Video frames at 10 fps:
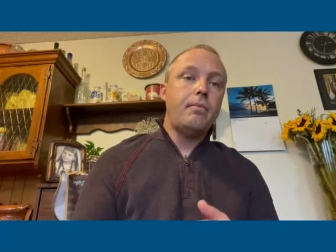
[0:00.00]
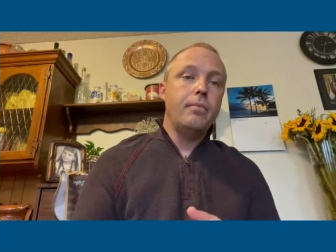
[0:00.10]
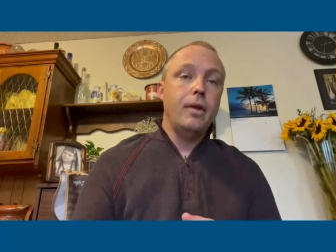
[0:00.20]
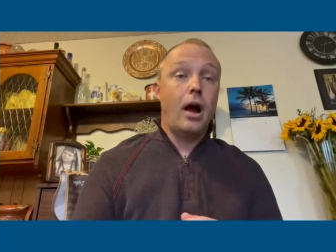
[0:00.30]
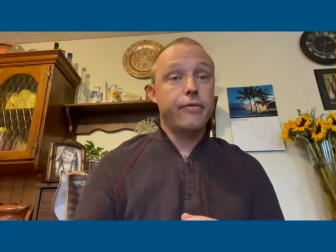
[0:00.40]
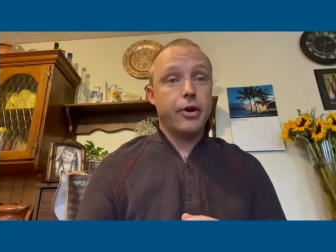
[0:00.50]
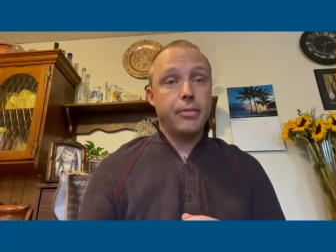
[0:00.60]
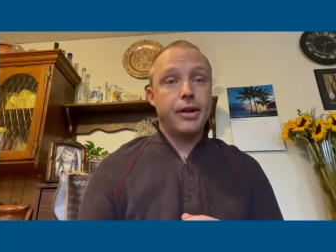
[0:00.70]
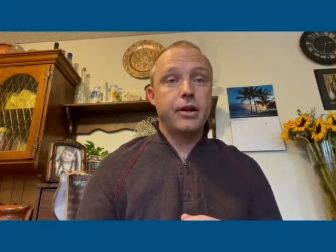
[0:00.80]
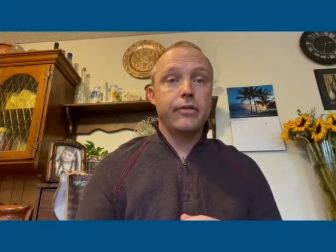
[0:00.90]
Not very
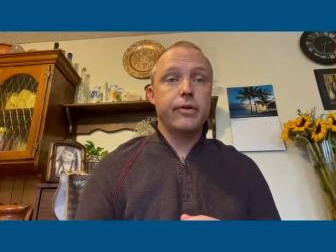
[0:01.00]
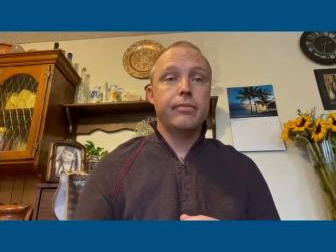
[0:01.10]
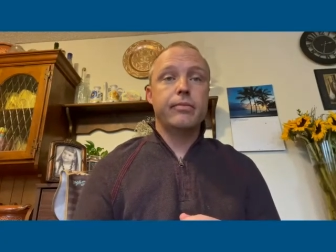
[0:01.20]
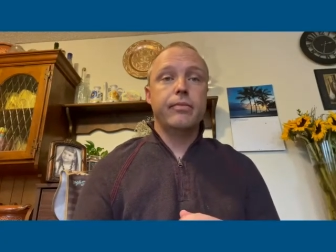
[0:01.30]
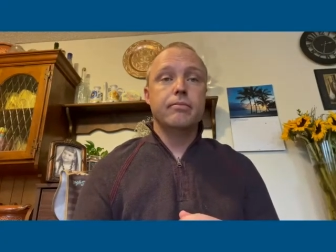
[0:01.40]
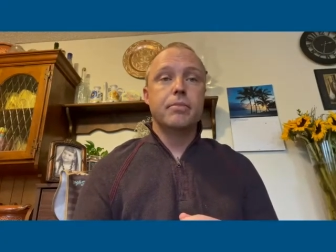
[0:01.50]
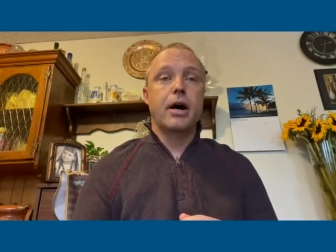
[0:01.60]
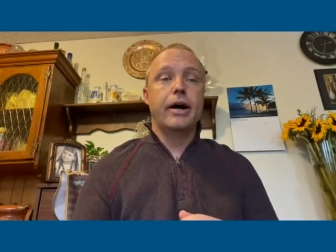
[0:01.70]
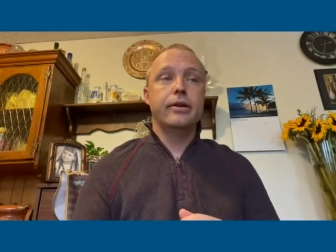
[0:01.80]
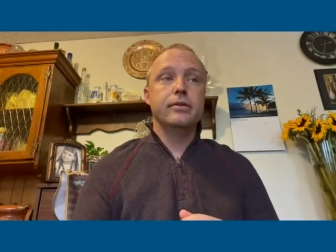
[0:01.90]
many of them,
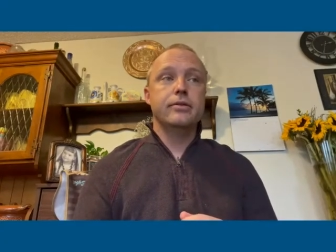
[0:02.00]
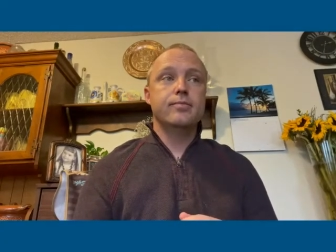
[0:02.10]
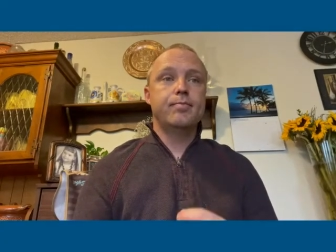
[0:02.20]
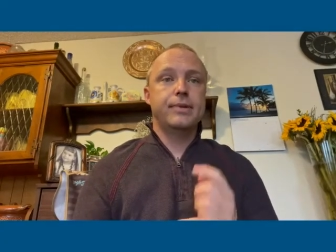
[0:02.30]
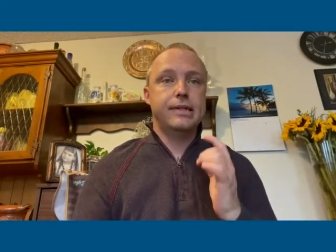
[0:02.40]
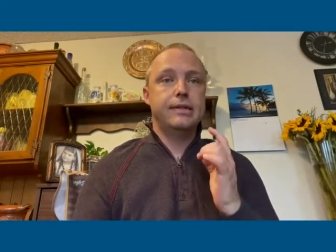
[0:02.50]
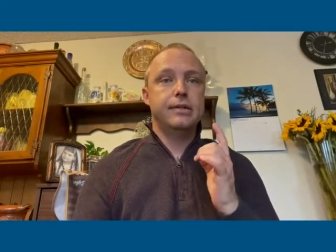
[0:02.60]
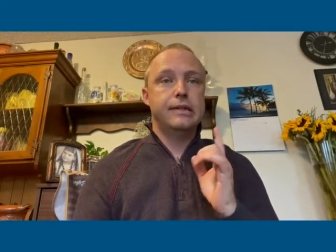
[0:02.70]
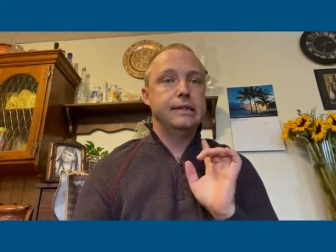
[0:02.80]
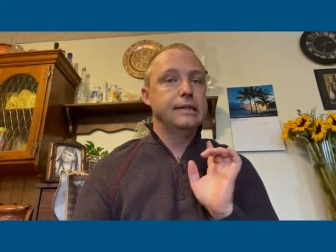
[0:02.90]
but
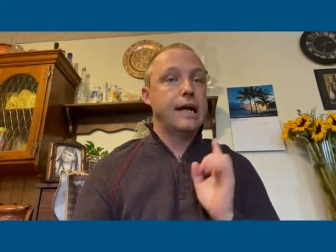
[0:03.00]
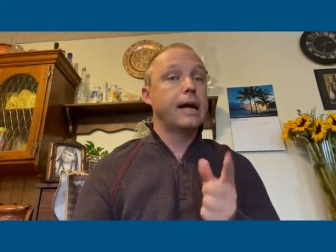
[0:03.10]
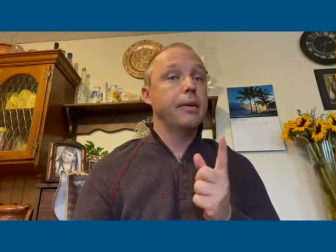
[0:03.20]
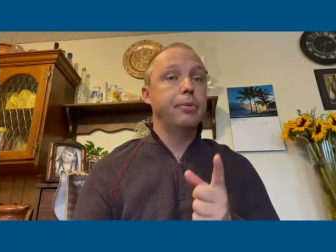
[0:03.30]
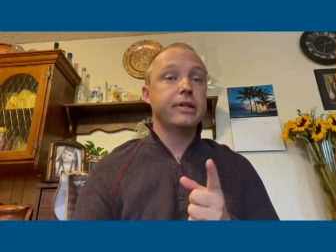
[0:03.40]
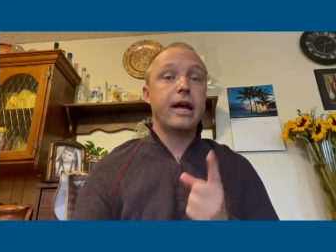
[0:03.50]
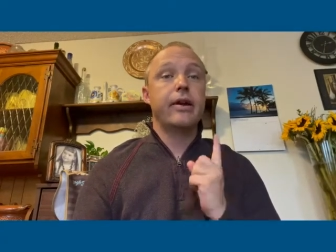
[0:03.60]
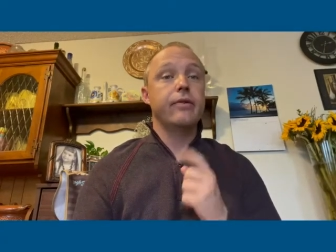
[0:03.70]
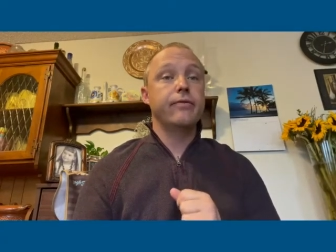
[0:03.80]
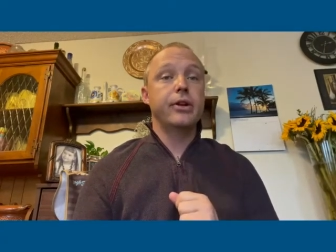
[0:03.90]
not gonna put that
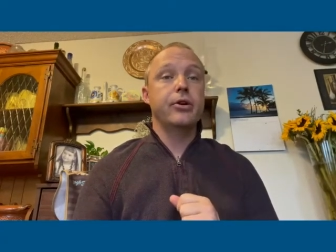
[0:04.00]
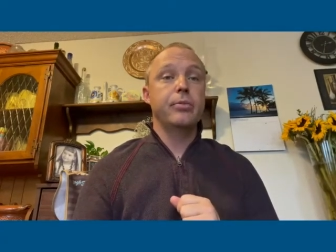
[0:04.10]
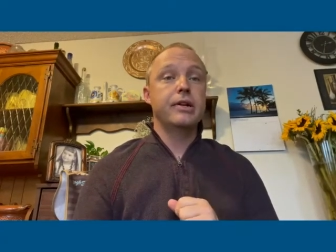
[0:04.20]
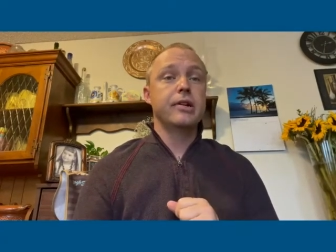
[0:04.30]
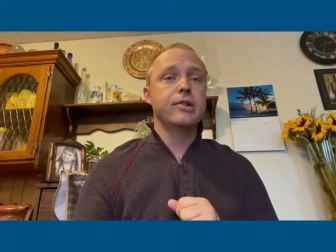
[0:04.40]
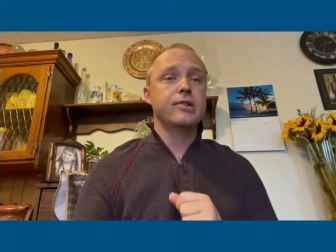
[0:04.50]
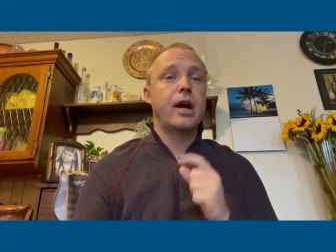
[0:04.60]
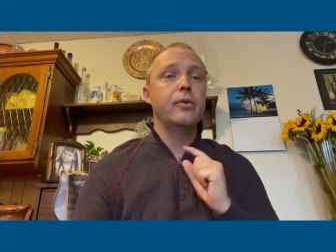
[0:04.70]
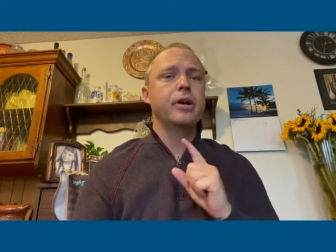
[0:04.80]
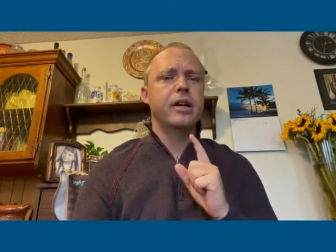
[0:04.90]
on video because I
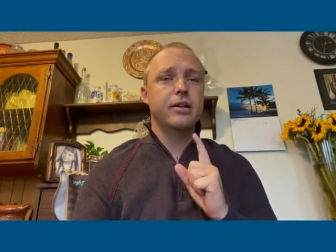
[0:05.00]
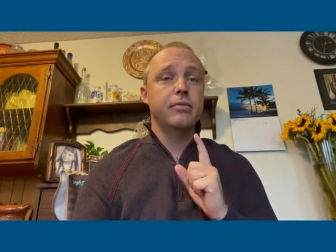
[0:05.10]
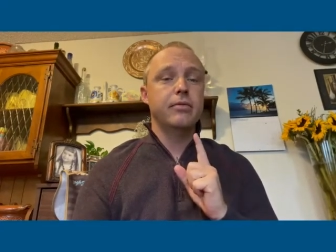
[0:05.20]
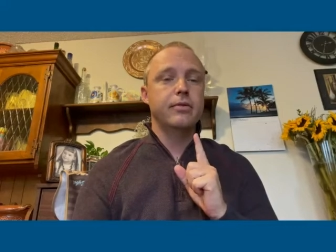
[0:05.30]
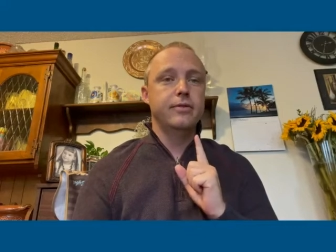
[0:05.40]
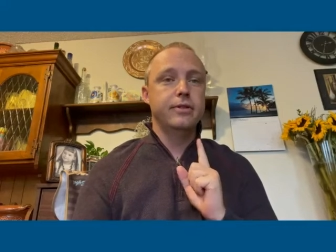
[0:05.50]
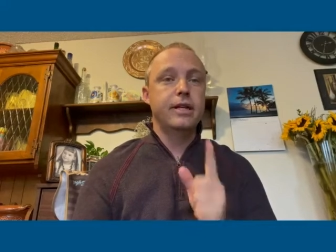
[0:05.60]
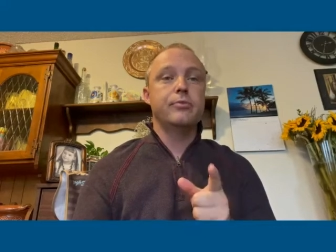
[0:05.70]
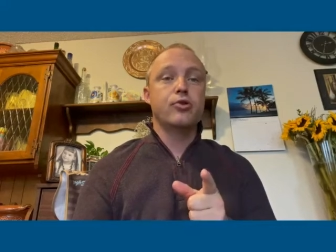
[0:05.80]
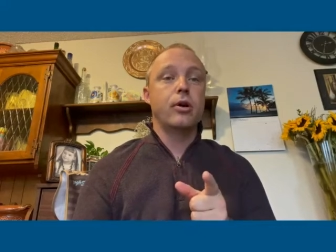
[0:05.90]
would get in
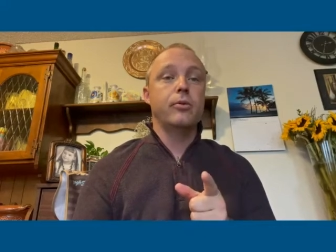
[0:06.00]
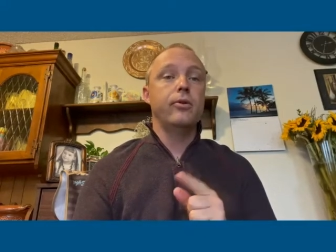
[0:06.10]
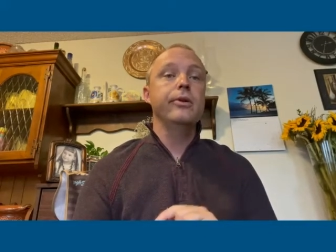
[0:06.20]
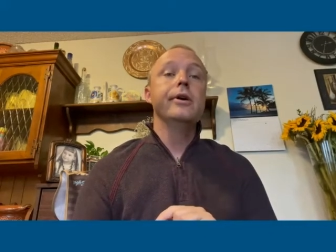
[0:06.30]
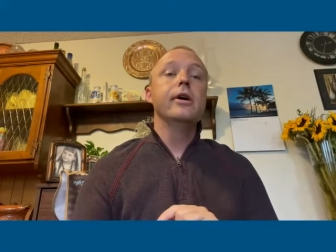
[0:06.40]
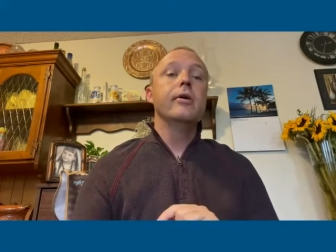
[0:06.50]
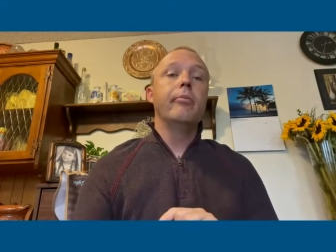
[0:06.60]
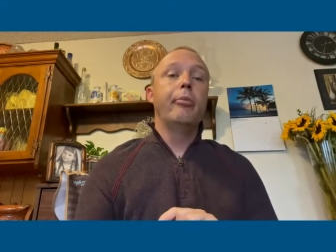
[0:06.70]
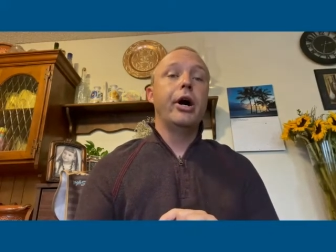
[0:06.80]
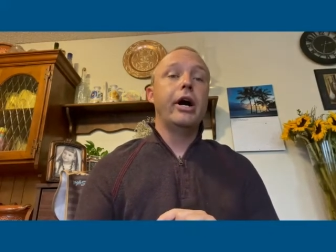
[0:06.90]
deep trouble.
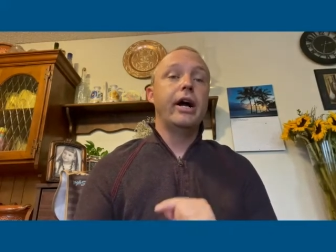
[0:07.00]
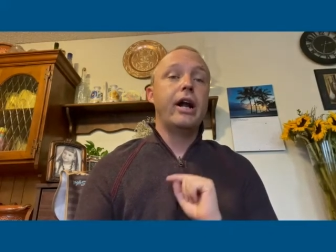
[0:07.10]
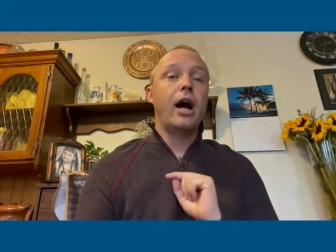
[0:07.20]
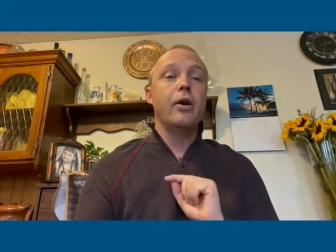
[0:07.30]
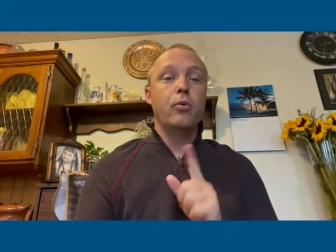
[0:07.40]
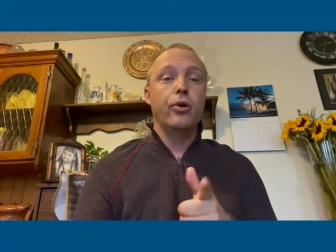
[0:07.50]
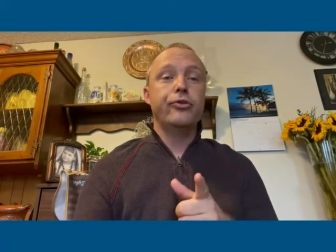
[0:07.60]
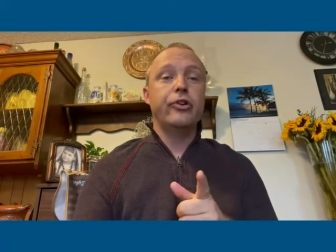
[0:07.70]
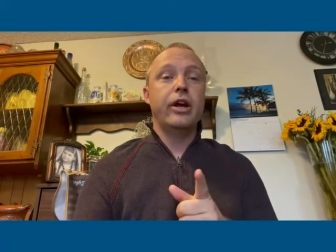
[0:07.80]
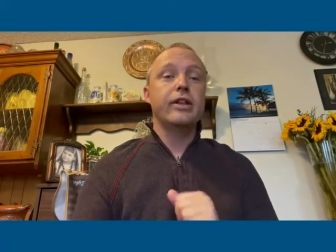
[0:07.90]
But I will
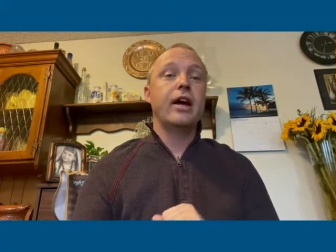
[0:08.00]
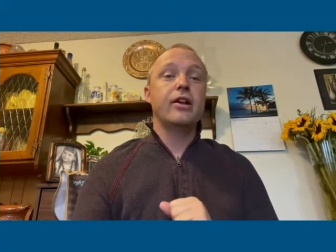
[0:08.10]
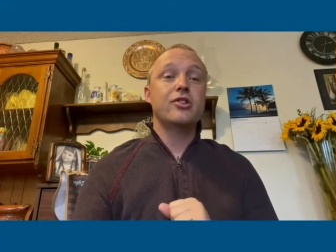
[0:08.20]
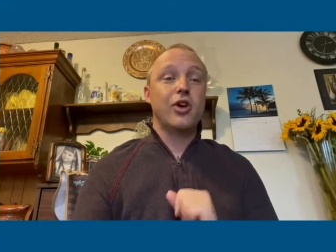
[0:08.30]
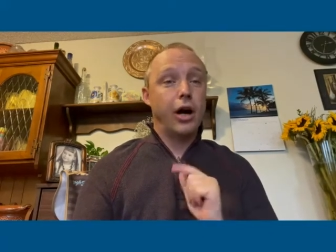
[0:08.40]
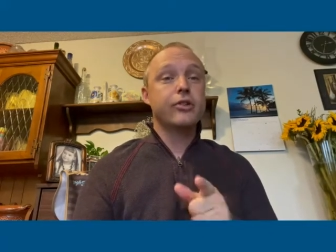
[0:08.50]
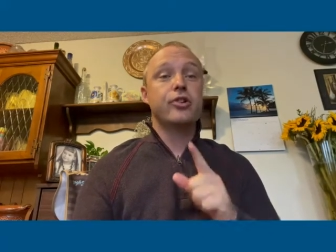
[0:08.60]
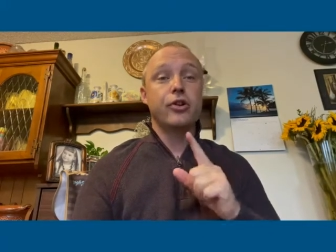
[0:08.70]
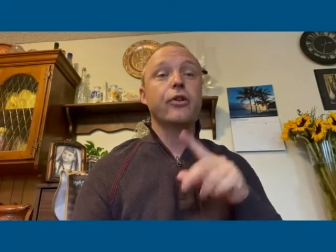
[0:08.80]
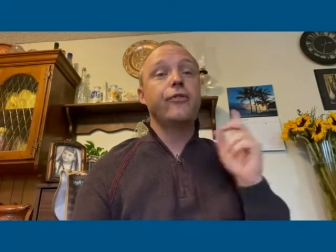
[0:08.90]
say that talk to
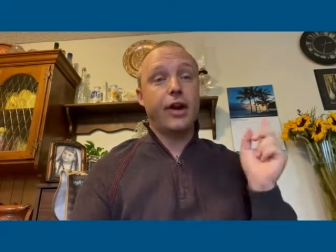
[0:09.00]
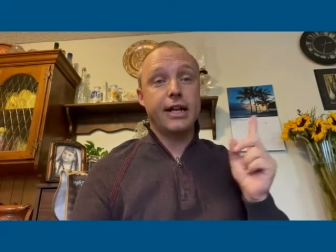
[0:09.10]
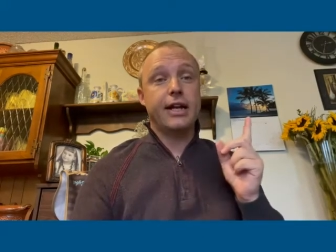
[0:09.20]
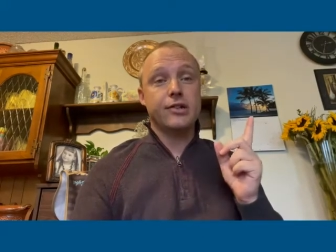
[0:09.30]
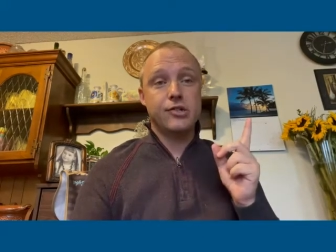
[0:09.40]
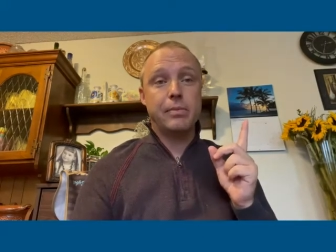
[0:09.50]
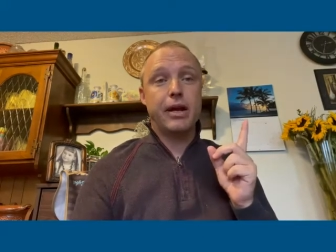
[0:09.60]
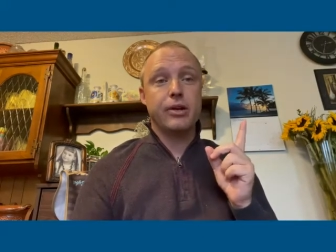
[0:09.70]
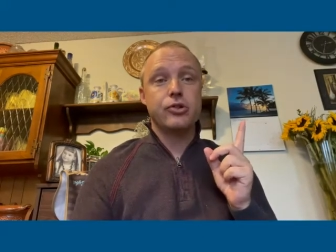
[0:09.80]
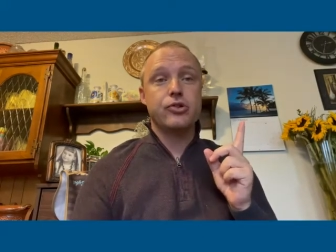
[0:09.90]
your finance
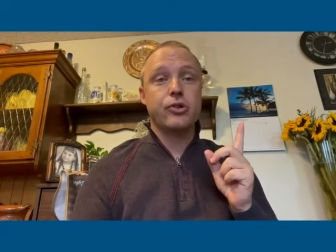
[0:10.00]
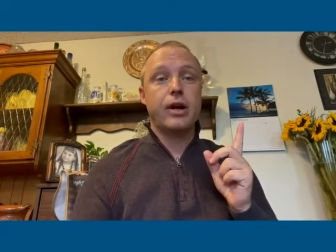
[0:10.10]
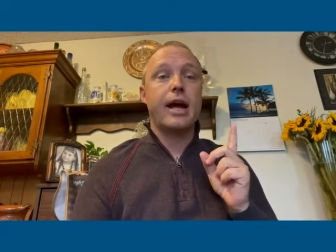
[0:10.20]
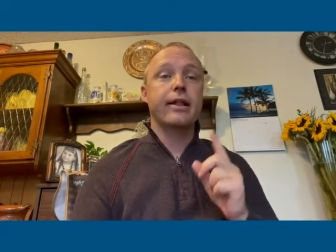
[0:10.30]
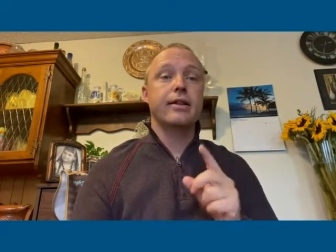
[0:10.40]
manager at the